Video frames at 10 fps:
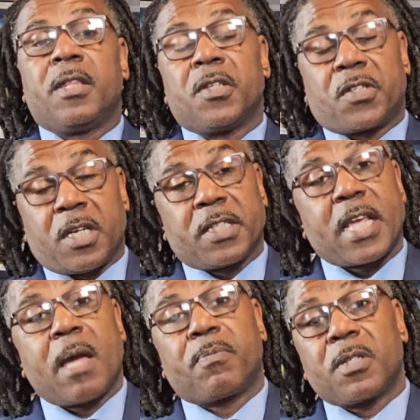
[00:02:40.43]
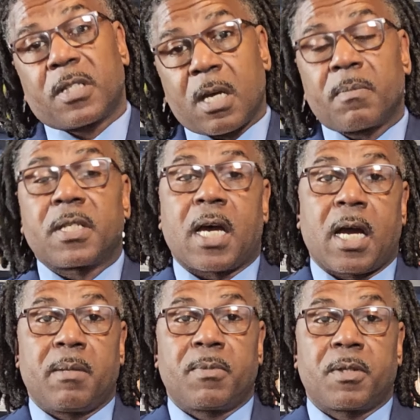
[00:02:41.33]
This does happen
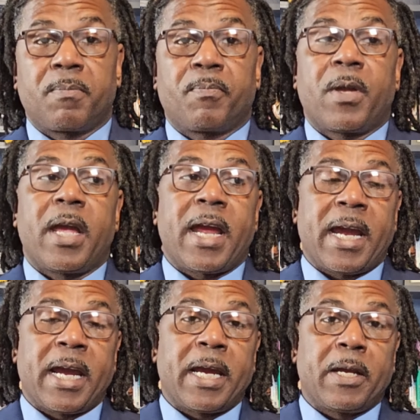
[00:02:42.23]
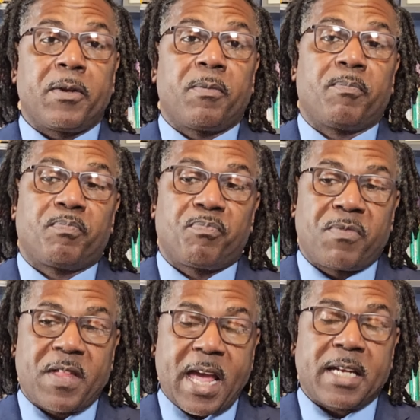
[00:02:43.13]
sometimes, and
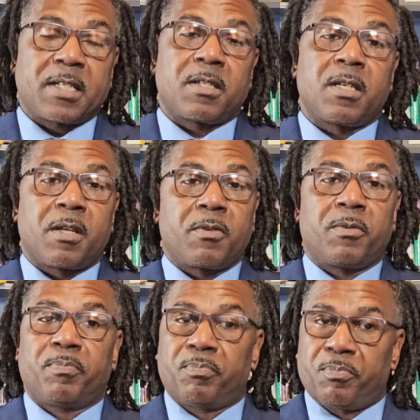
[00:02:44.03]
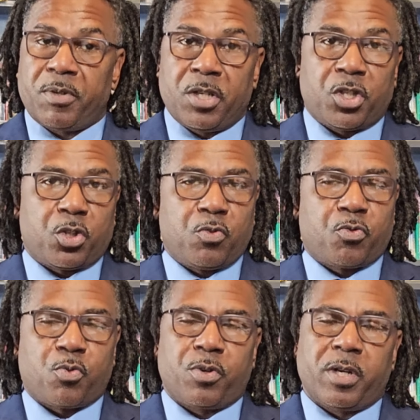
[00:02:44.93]
that is another issue
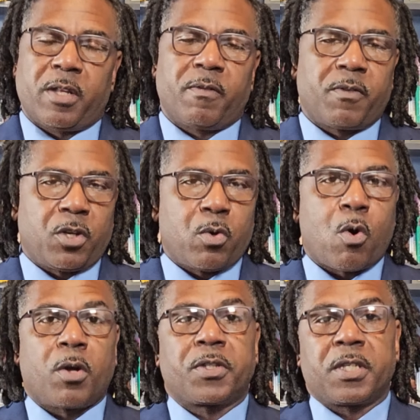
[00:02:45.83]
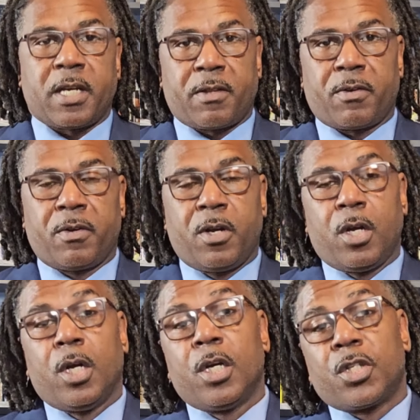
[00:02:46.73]
for another video altogether.
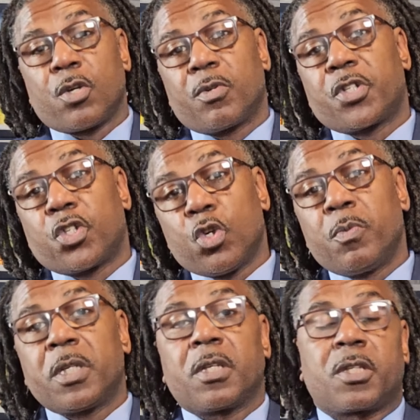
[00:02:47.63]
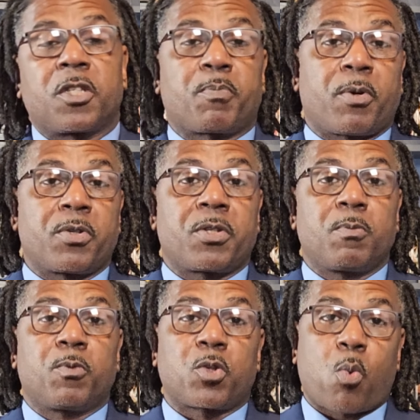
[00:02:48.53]
So assuming that this
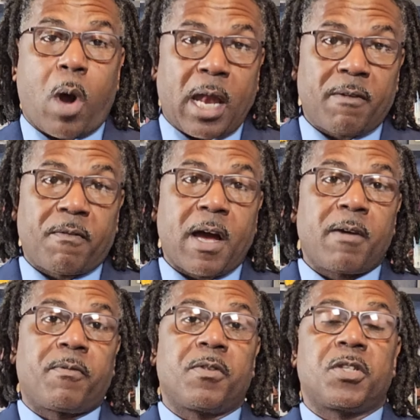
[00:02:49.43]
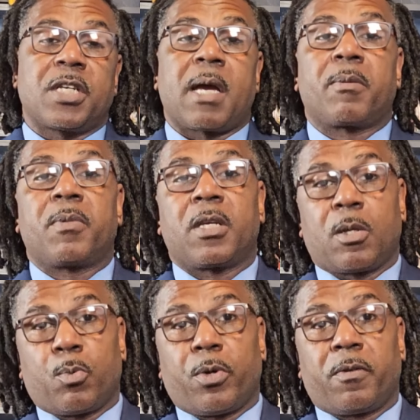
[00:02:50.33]
person was qualified for the job to
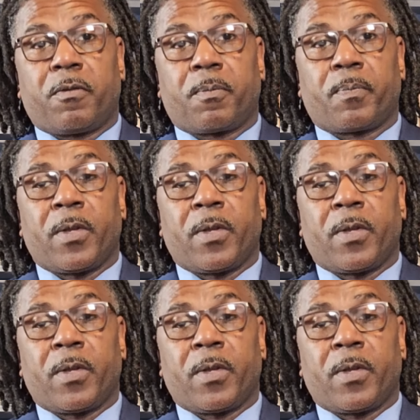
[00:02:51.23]
begin with,